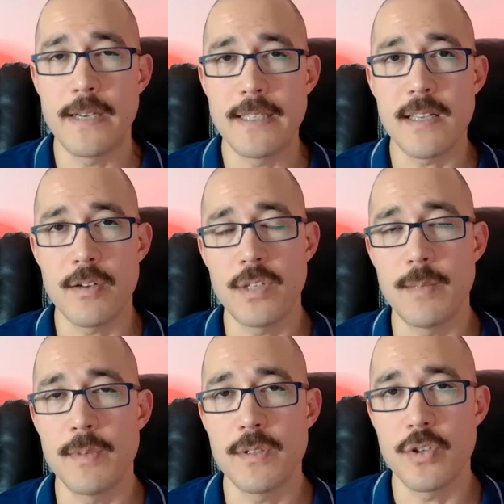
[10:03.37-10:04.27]
fighting his inner
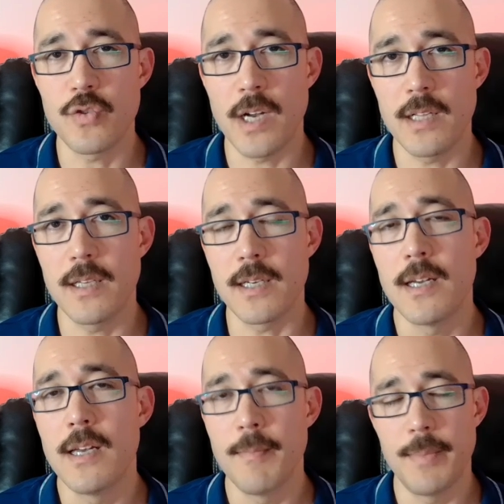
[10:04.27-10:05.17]
demons to try to like
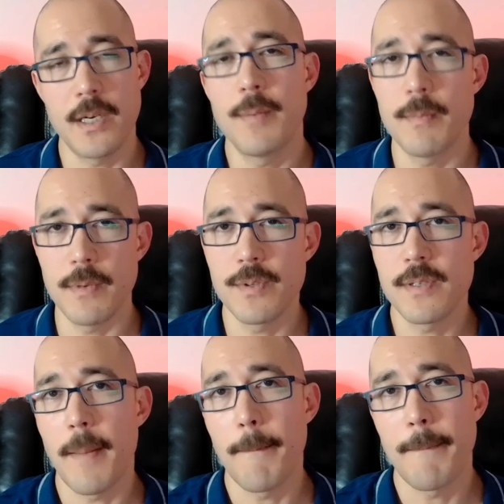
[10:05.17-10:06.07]
become the most
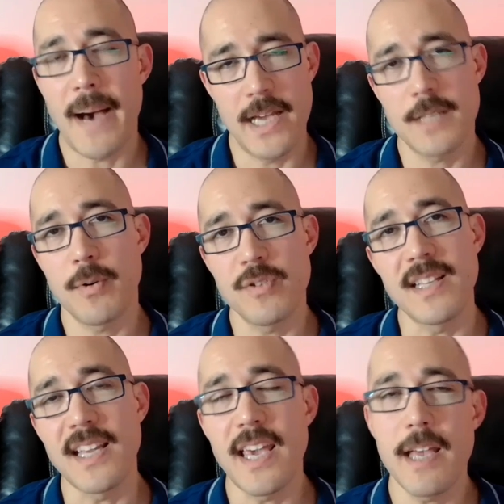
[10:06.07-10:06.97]
pious person
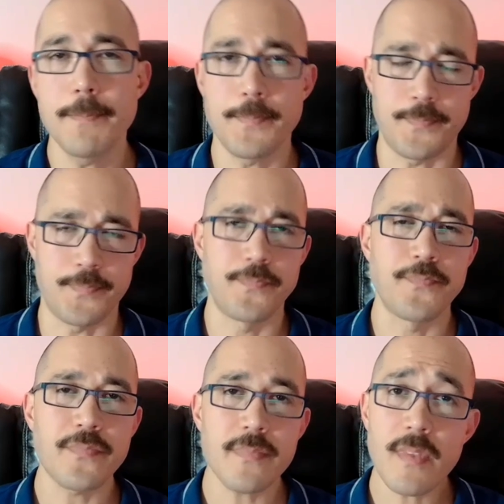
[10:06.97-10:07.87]
that he can.
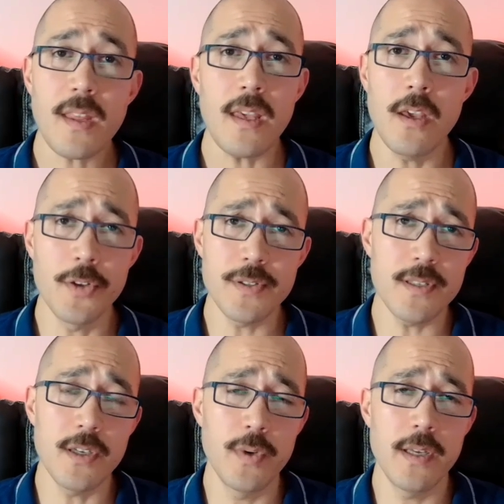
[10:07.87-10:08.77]
He also has to
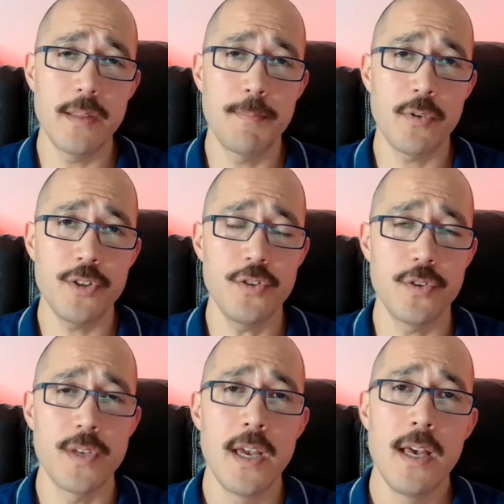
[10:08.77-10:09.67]
deal with
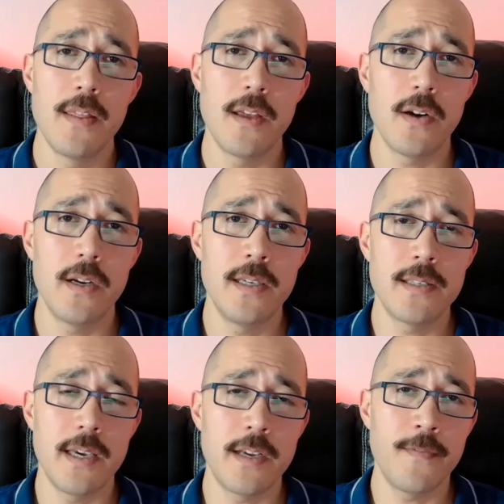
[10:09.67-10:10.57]
parishioners. There is
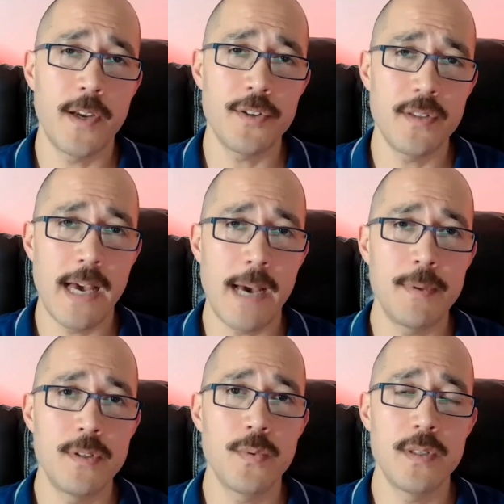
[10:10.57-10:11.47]
a confession that
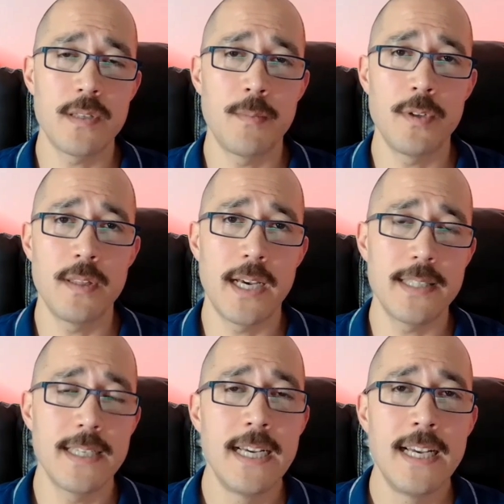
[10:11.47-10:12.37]
happens with someone
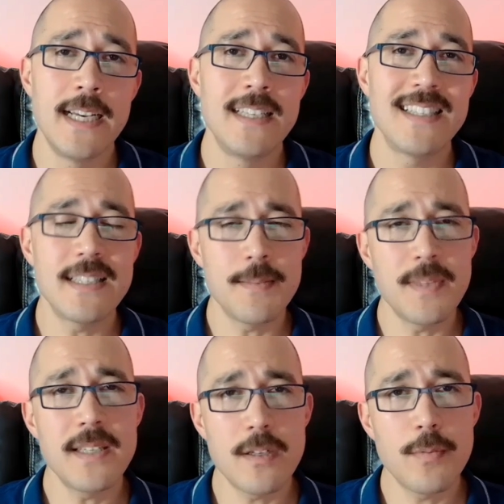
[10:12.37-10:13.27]
that says some
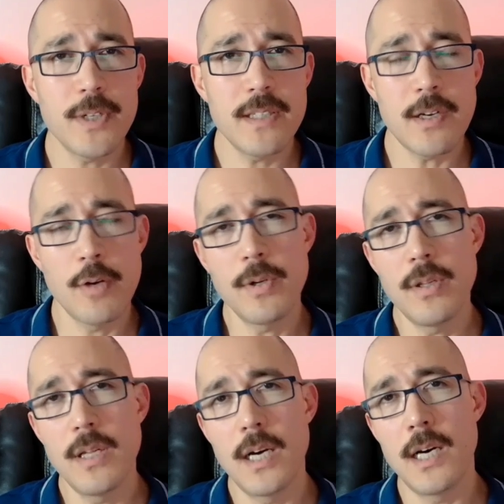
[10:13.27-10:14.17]
things that are pretty
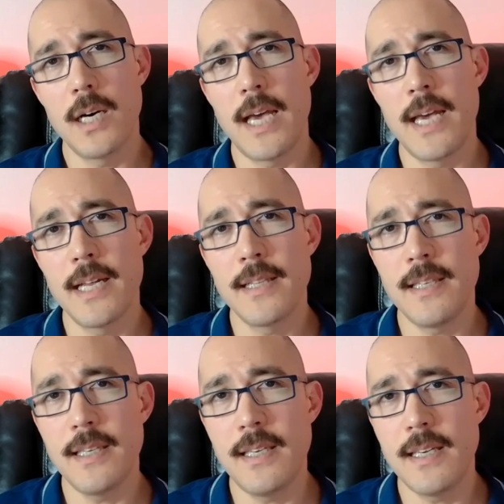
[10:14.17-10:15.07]
terrible, and
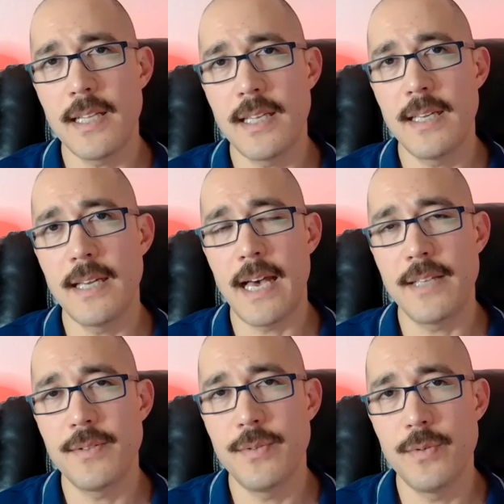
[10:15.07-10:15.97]
he kind of
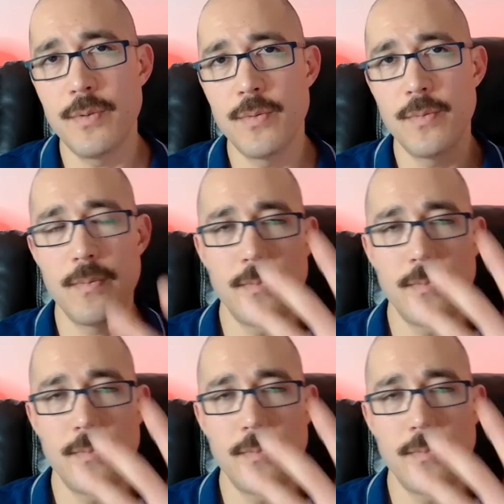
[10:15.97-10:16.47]
has to